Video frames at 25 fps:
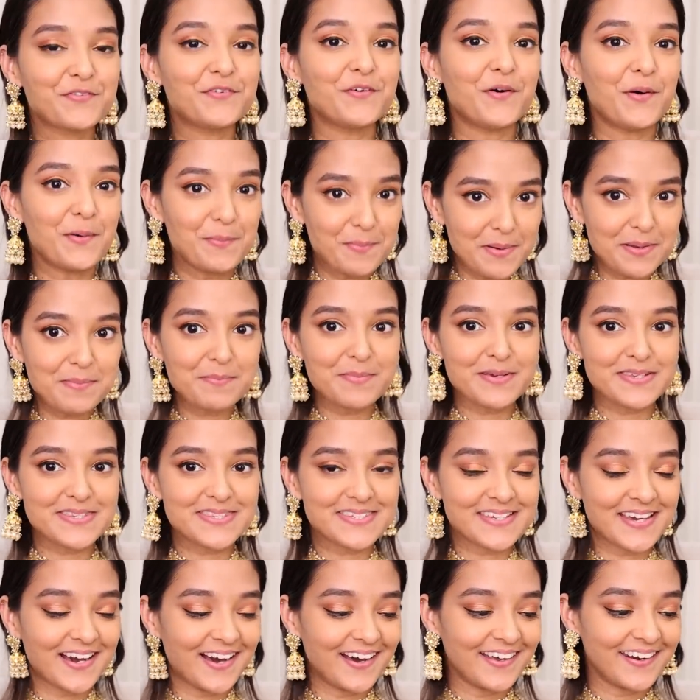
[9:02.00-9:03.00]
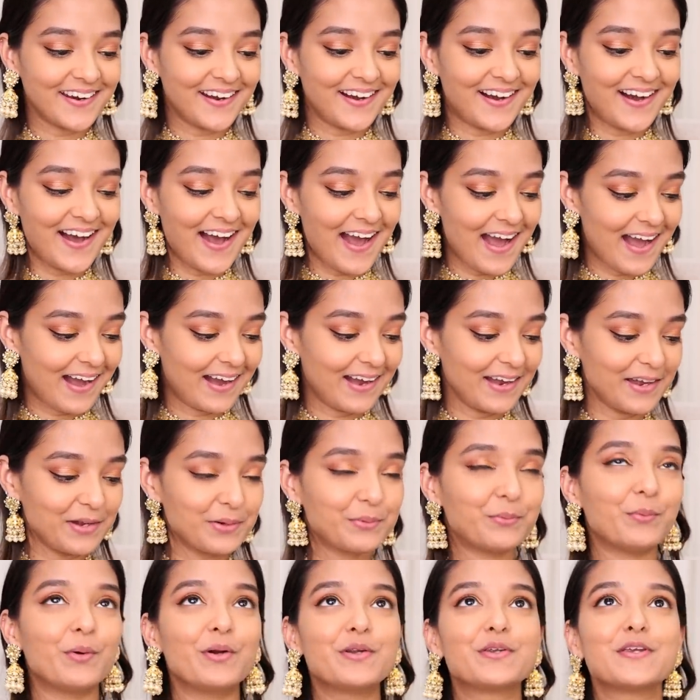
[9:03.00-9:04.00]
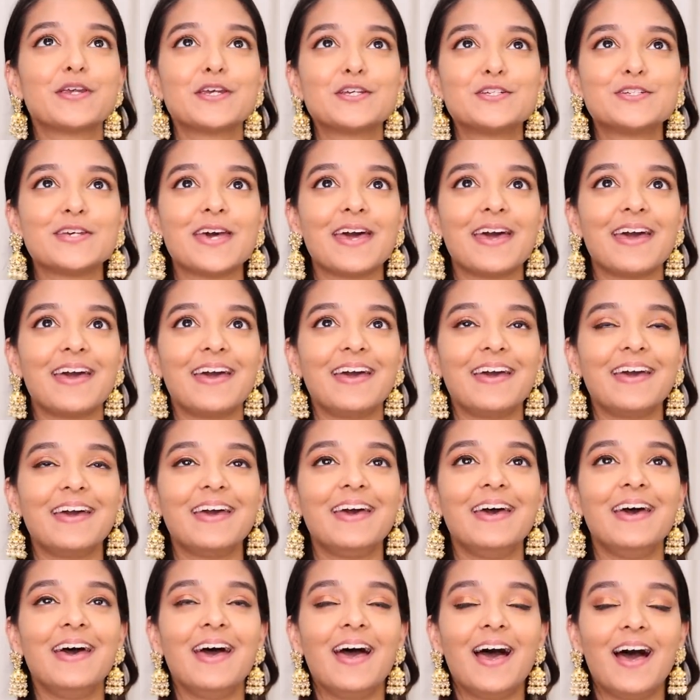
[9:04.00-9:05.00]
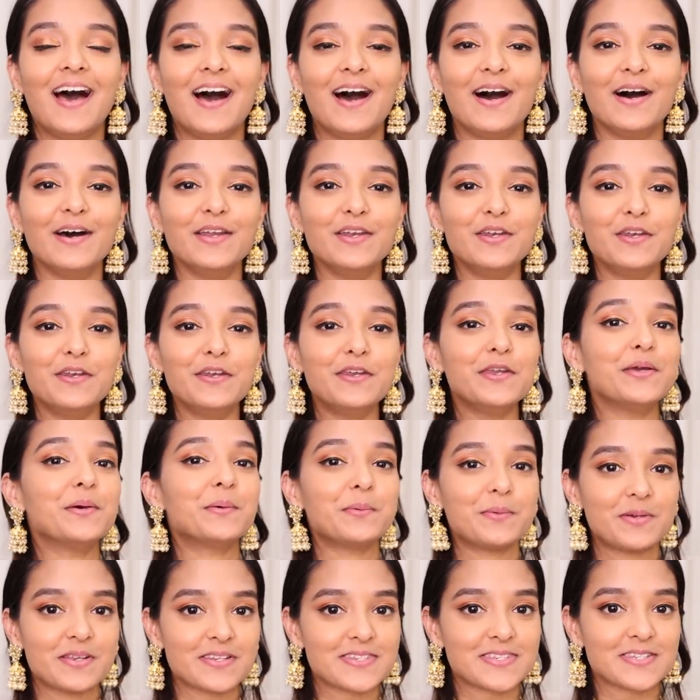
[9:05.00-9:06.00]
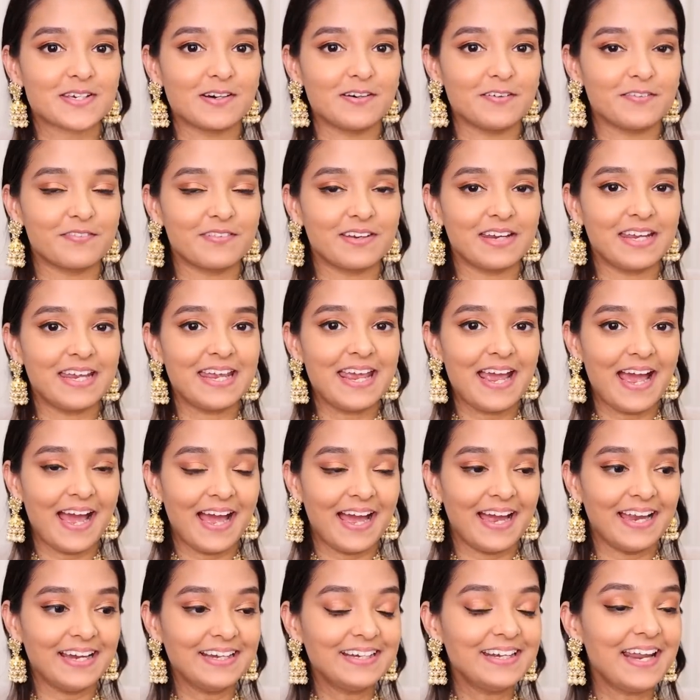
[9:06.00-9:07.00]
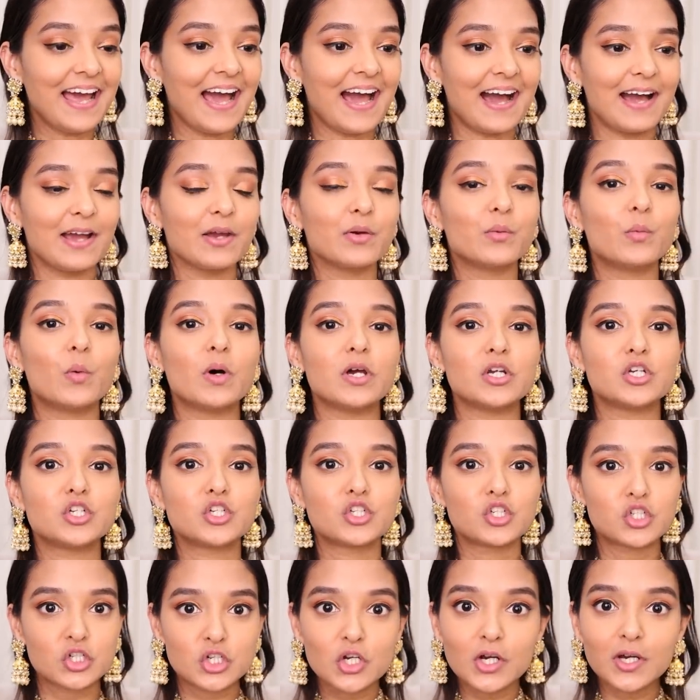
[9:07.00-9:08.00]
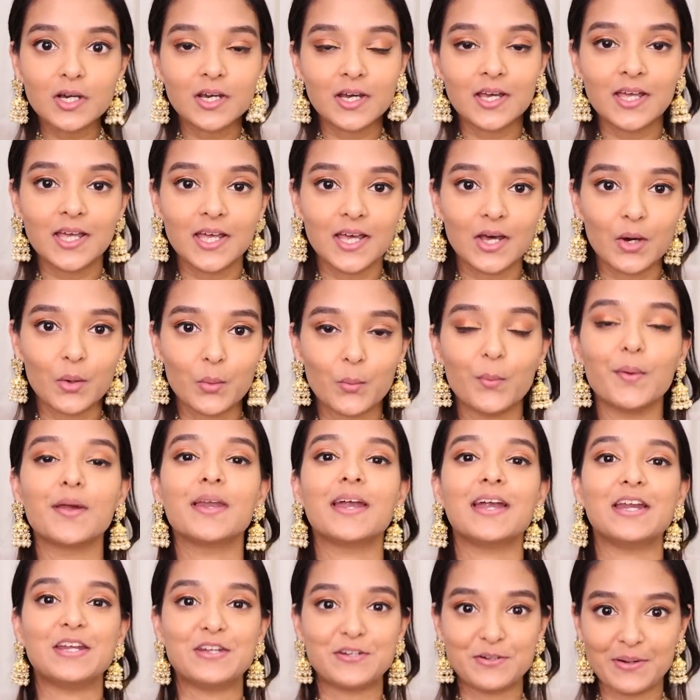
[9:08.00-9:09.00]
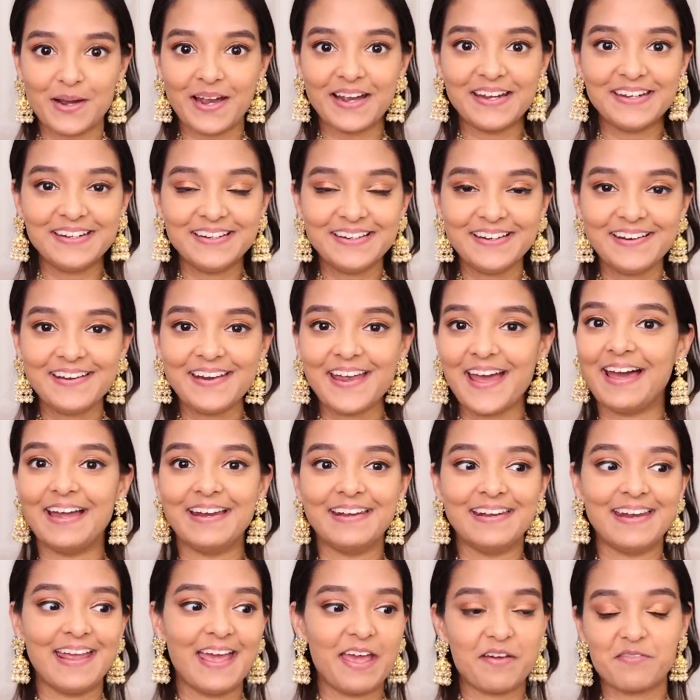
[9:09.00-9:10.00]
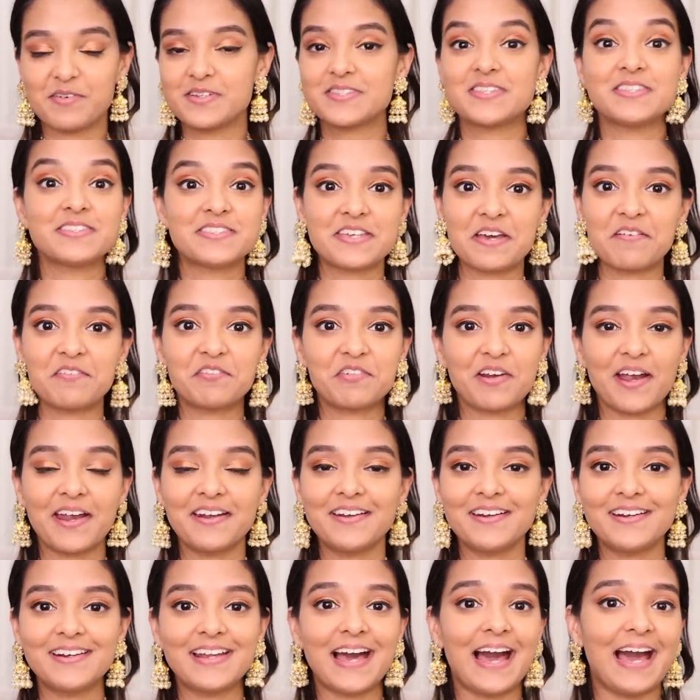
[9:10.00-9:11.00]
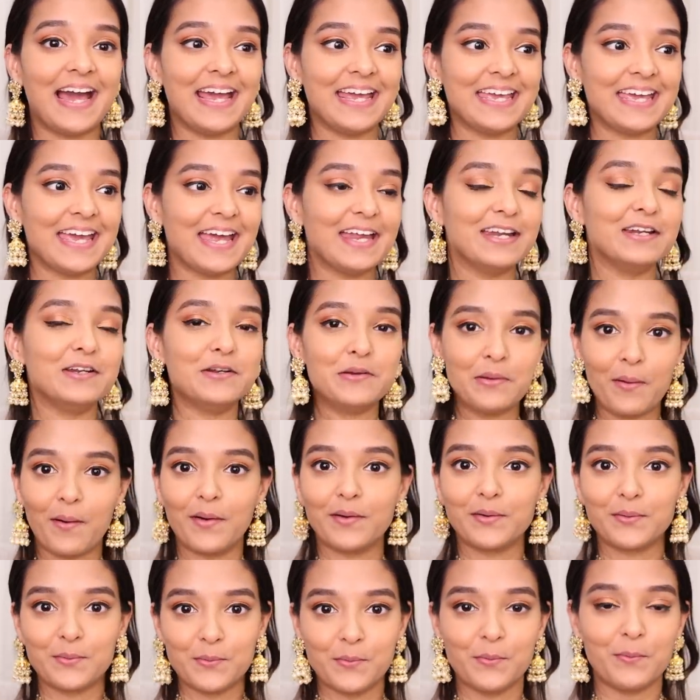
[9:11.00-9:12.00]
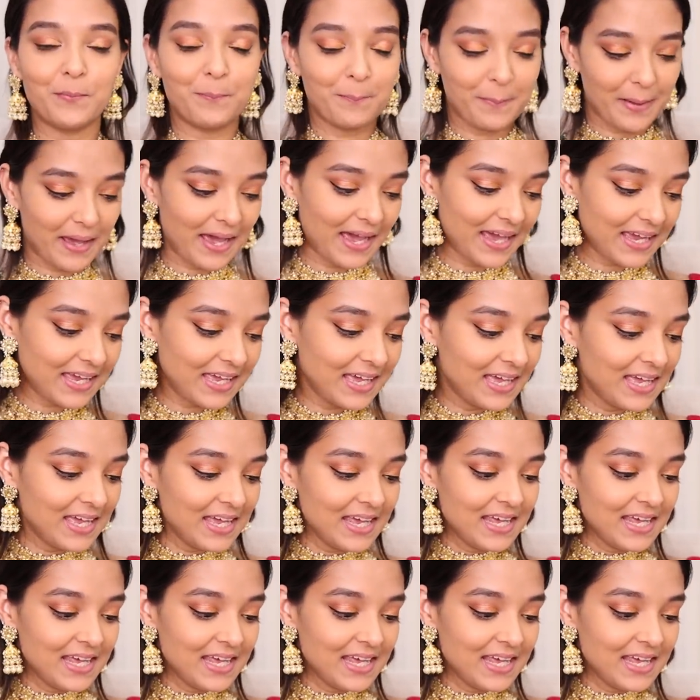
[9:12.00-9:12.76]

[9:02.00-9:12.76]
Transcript: For my mascara, I want to share a new discovery, and I was shook when I tried it, and ever since I've tried it, I cannot go back.